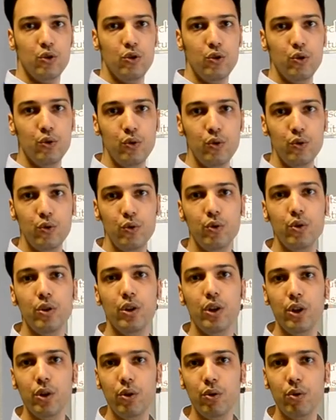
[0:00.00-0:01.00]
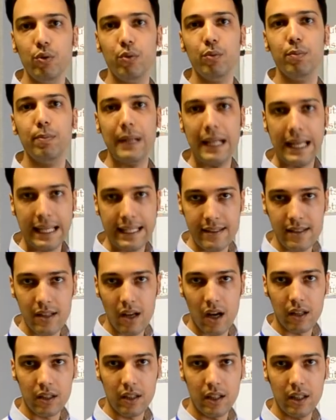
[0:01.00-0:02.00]
Do you play
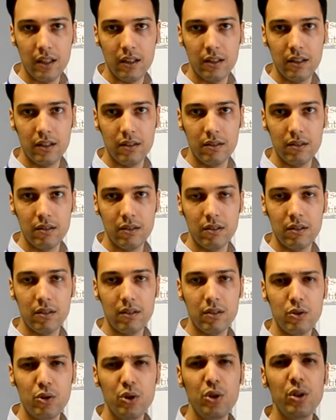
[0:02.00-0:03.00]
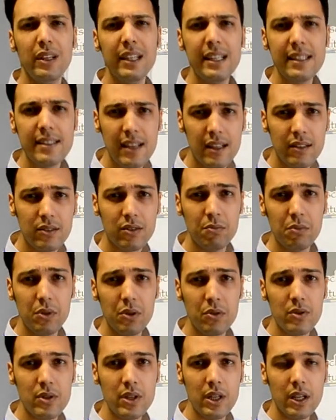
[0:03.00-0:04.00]
soccer? Do you listen to
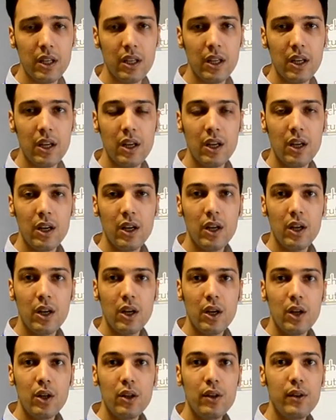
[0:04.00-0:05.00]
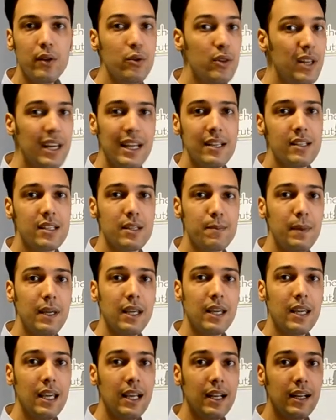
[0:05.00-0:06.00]
music? Do they
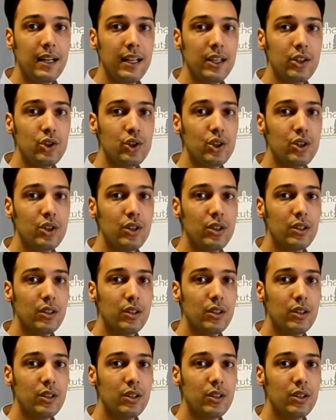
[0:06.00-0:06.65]
speak English?